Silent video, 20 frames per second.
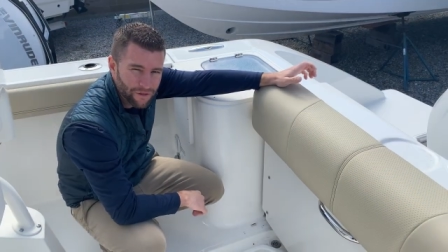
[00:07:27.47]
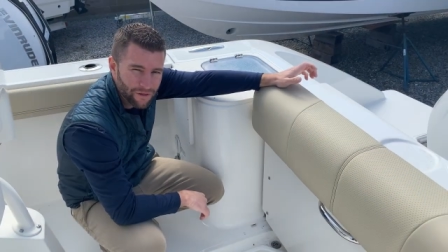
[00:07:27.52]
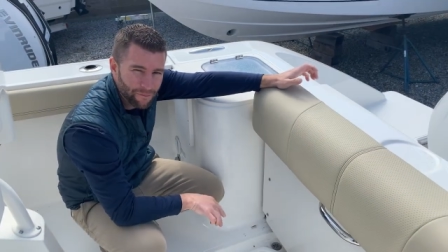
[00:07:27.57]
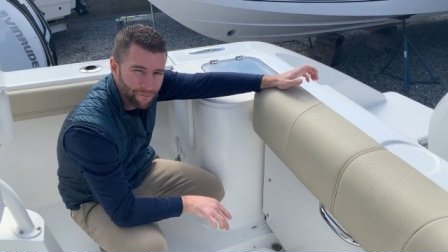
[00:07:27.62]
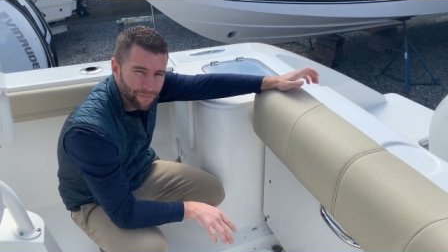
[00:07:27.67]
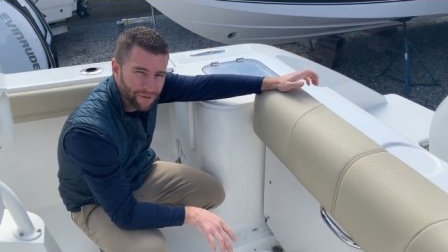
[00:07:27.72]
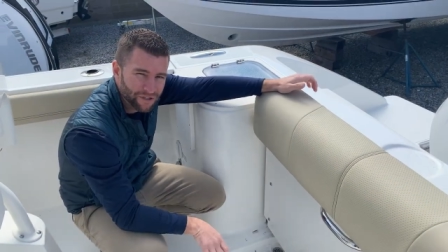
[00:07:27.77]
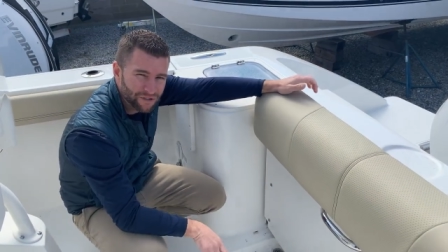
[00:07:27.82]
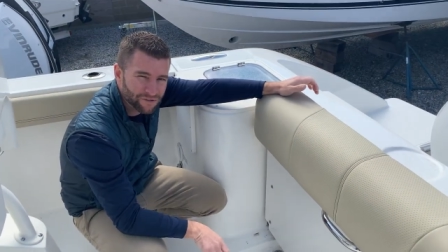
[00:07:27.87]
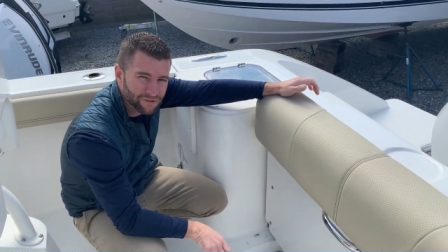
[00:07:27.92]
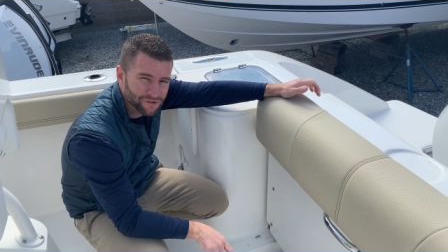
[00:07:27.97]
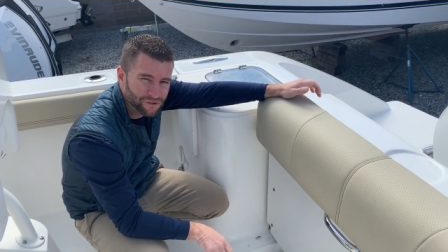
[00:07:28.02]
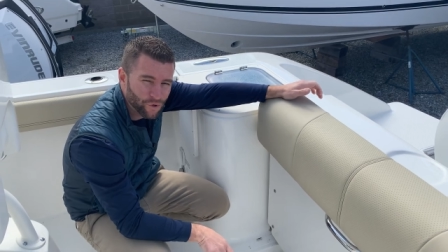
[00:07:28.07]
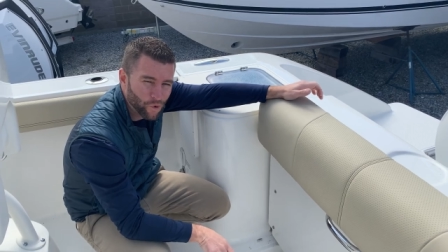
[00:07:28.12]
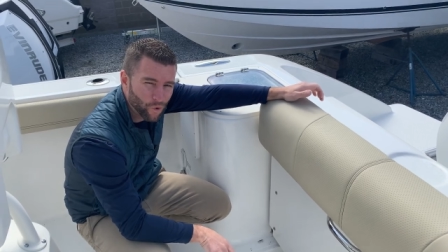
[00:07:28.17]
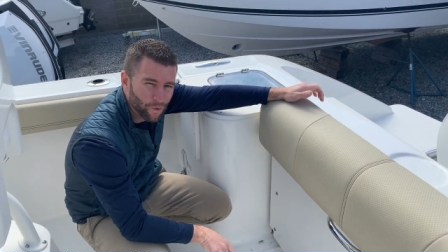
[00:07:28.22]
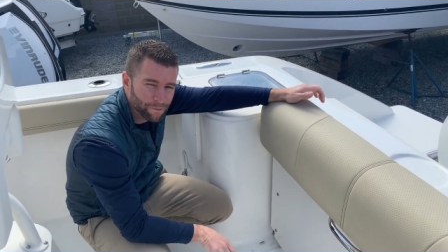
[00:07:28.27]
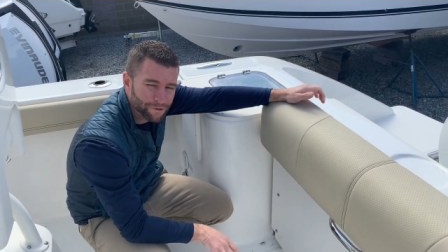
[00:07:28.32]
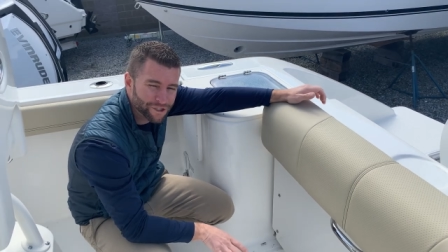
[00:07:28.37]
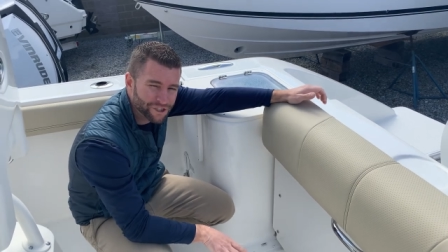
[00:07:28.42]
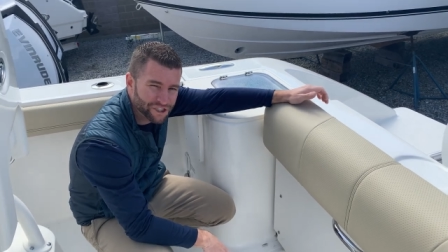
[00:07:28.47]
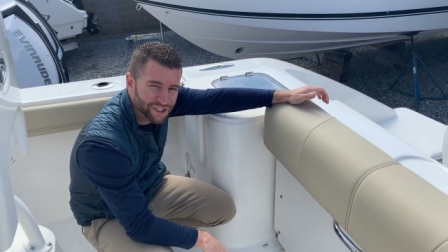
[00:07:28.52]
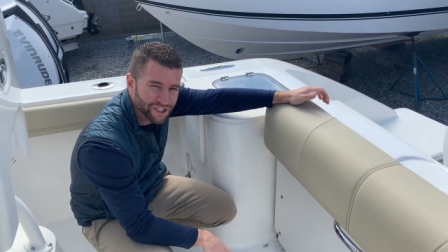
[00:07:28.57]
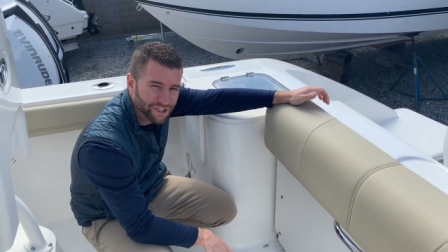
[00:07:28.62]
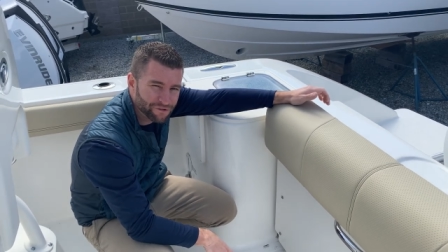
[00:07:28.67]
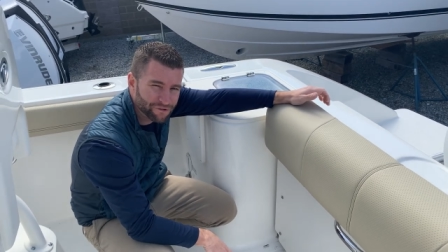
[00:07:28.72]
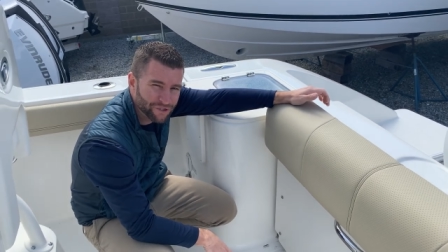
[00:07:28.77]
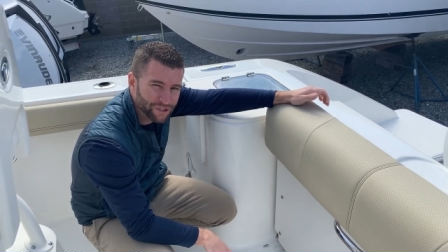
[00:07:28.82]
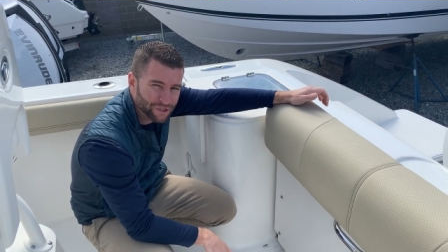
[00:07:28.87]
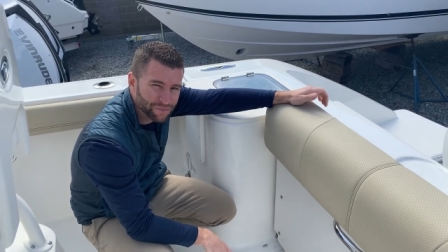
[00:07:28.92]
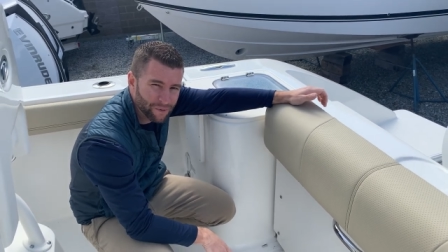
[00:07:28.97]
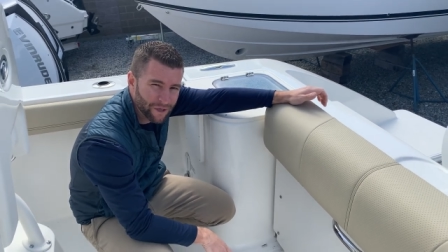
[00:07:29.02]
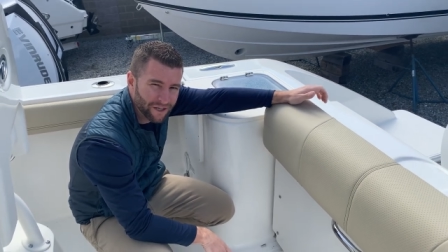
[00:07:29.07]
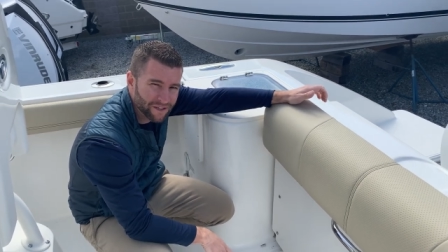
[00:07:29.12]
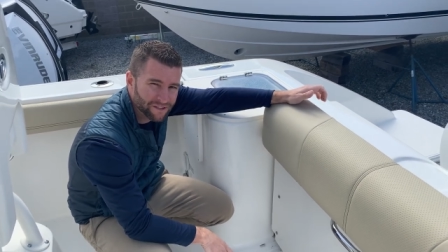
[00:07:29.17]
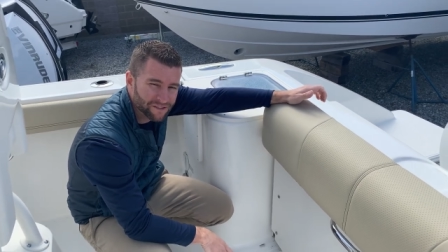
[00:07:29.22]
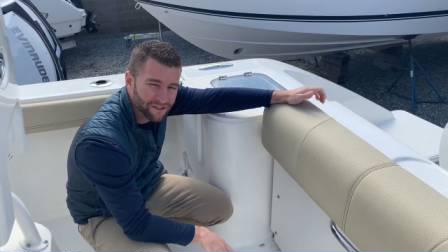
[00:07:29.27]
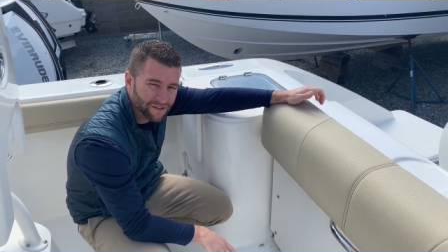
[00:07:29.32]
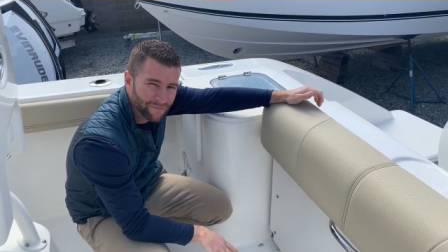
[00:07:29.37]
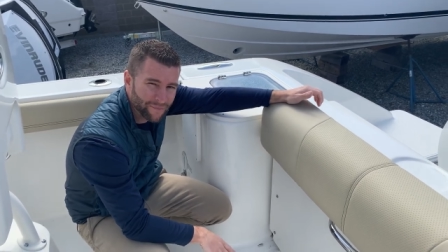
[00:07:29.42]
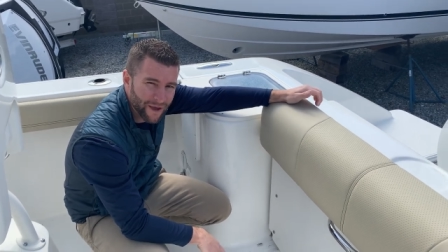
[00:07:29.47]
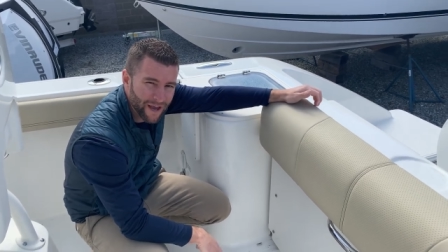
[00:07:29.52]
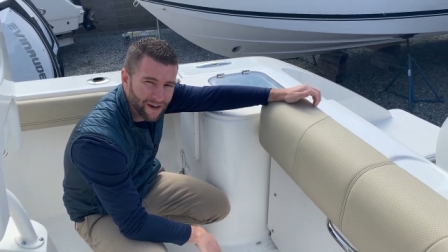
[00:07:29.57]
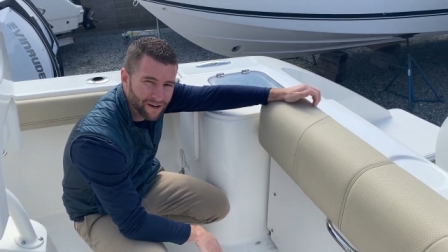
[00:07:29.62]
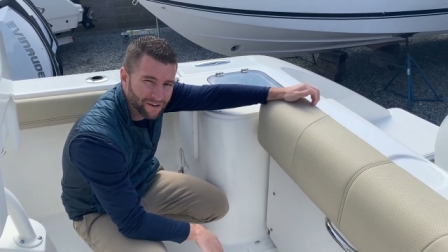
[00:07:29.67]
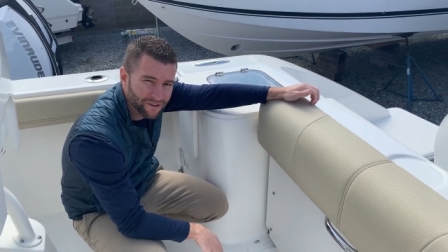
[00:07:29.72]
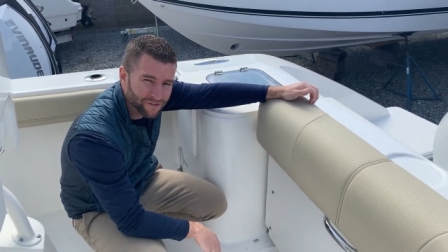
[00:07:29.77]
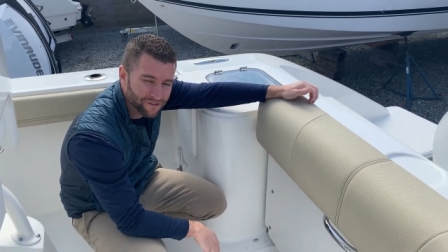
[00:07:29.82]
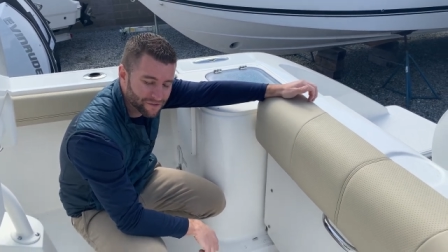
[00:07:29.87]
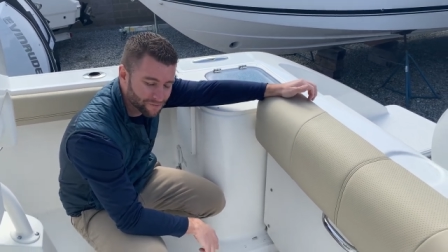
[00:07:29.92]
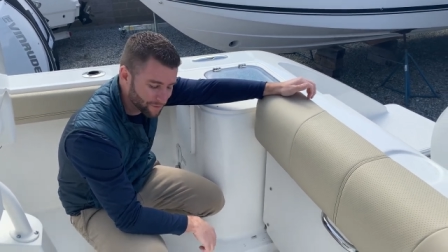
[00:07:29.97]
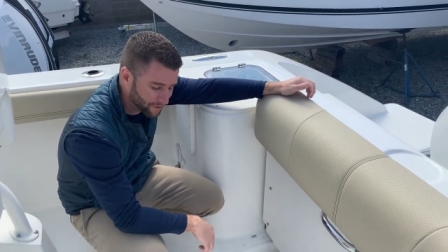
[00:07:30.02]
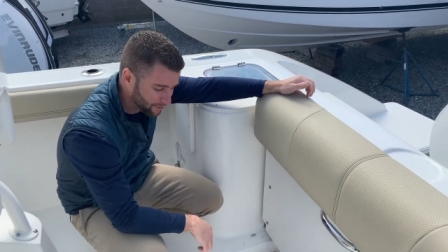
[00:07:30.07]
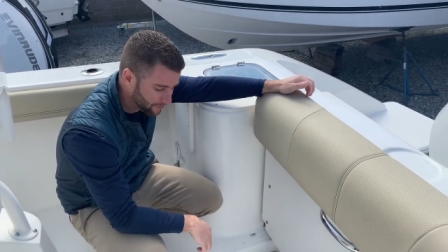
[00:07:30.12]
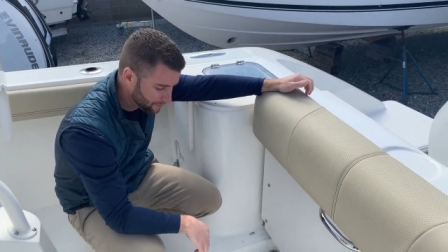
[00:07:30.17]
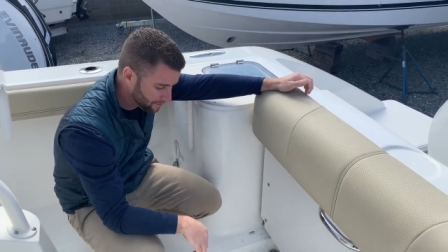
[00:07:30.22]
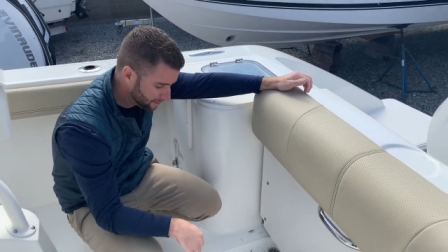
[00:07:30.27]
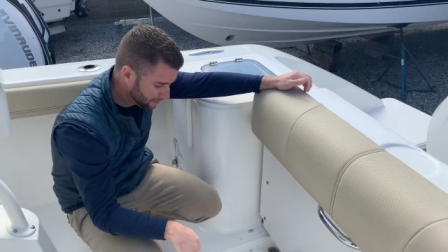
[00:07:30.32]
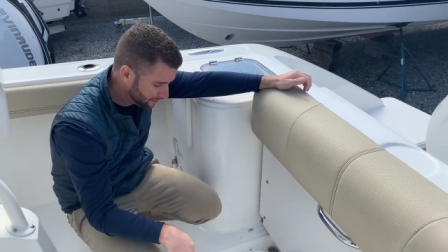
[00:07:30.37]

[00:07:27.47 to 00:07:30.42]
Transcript: in the bilge or machinery space in the back of this boat,